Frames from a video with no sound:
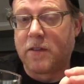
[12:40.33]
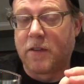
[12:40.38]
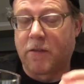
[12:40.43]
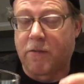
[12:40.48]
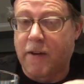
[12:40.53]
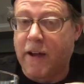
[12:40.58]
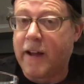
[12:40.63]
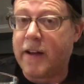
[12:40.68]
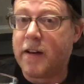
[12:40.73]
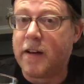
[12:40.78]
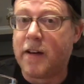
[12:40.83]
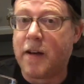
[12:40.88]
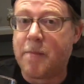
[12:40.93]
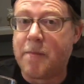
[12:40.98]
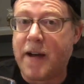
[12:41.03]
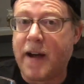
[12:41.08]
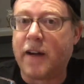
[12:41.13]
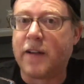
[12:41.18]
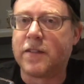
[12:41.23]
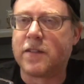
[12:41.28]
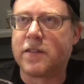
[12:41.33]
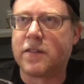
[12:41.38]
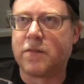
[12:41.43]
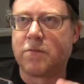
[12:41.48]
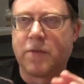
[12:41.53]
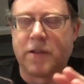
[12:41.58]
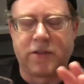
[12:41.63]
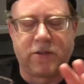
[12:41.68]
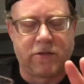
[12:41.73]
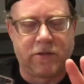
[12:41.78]
the right
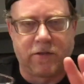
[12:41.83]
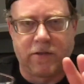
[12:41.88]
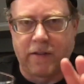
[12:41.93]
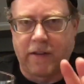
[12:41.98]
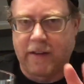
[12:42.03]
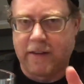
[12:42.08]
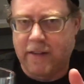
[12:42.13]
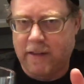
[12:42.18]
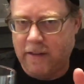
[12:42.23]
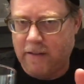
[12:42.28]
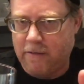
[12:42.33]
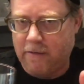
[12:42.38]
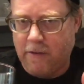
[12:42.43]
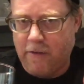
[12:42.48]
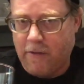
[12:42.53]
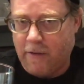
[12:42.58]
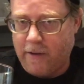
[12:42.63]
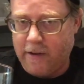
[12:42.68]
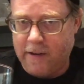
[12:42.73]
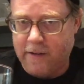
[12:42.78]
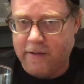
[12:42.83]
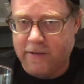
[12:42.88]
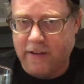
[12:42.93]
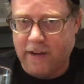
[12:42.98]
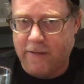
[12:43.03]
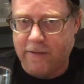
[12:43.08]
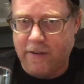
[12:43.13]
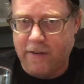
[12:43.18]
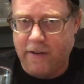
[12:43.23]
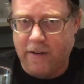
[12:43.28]
amounts, which I think we've already
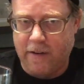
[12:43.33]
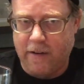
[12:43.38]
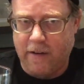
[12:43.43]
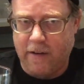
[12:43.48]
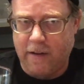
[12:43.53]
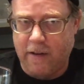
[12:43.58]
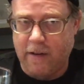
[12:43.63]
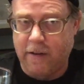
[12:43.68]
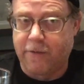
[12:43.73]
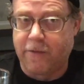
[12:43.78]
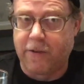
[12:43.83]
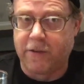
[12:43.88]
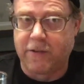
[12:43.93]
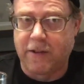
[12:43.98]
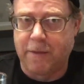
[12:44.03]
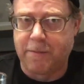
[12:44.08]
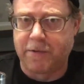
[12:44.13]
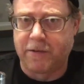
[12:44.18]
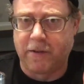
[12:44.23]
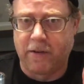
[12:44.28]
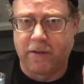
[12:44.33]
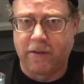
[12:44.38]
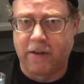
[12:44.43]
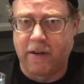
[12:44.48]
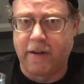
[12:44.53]
discovered in the first episode,